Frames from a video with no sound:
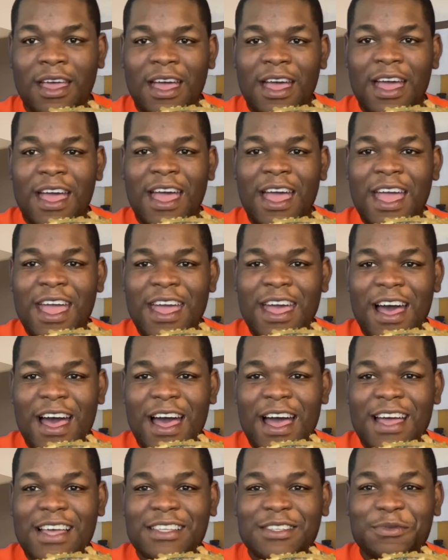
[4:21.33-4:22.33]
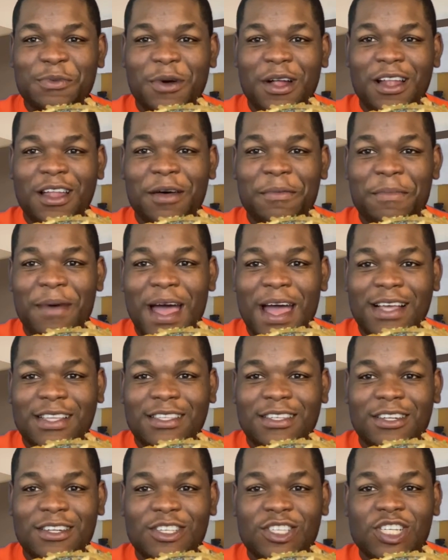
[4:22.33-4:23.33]
Hey guys, welcome back
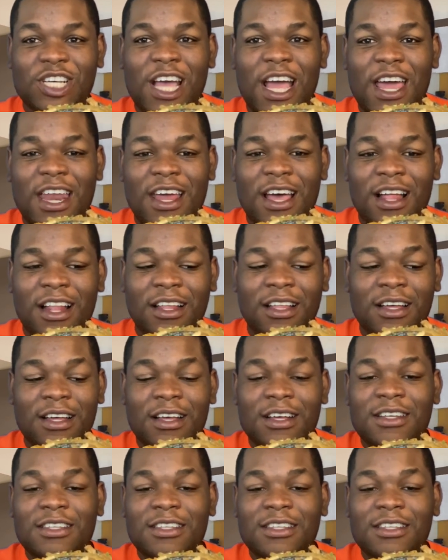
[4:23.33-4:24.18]
to the channel.